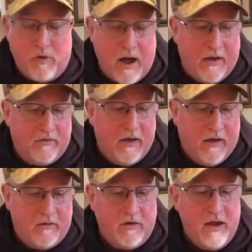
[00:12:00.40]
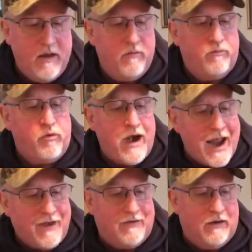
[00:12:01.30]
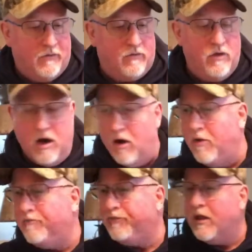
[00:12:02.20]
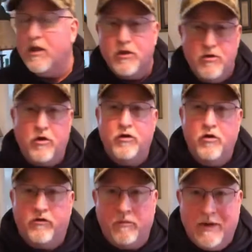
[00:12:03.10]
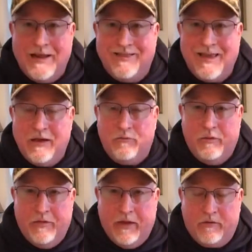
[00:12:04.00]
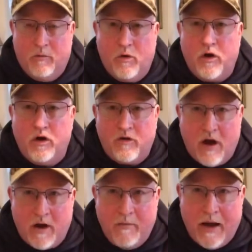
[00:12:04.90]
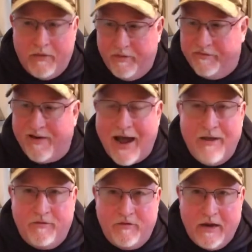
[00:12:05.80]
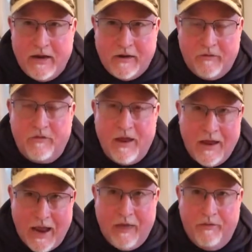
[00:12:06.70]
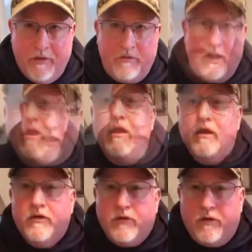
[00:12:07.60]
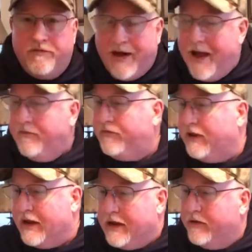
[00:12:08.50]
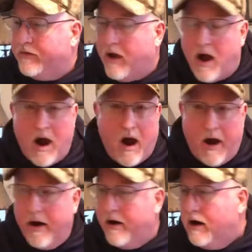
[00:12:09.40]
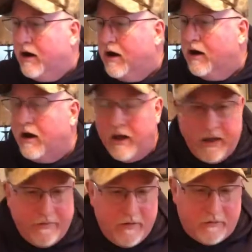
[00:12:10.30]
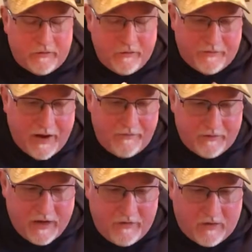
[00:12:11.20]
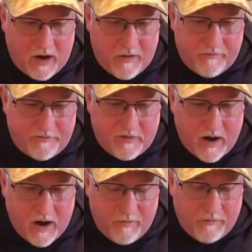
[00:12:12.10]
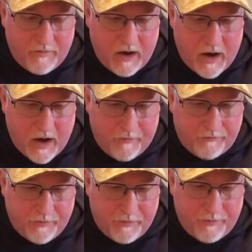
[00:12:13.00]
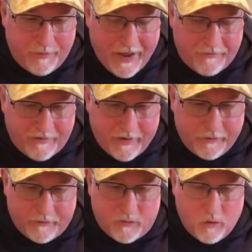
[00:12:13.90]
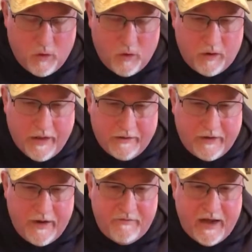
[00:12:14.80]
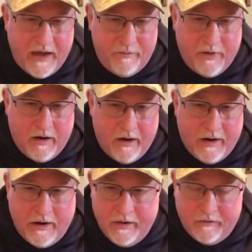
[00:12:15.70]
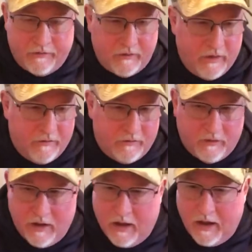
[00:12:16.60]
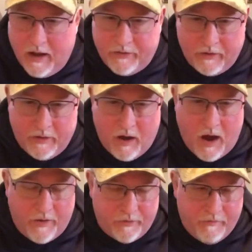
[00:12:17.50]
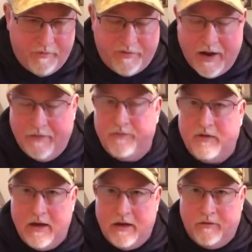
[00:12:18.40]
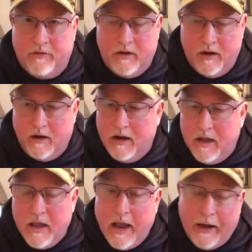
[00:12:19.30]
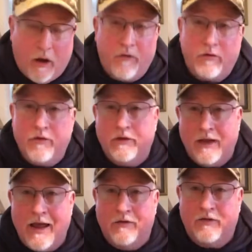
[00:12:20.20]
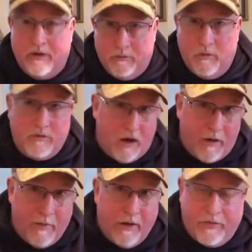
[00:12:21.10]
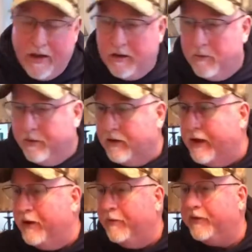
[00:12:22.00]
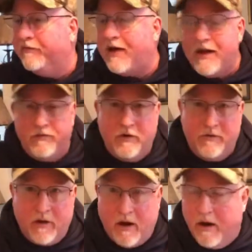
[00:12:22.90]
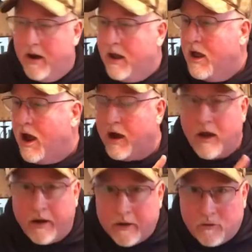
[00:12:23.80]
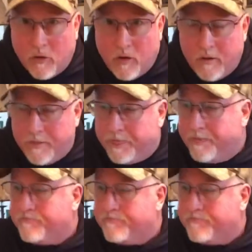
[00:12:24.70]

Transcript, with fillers: process. In practice, though, you can do some neat things with this. And we're going to talk about the five C's and this kit. So the five C's are, uh, and this the five C's come from um, Pathfinder School, and Dave Canterbury is is uh, I think the author of the five C's here, and also the ten C's. We'll talk about that a little bit later. But the five C's are a cutting tool,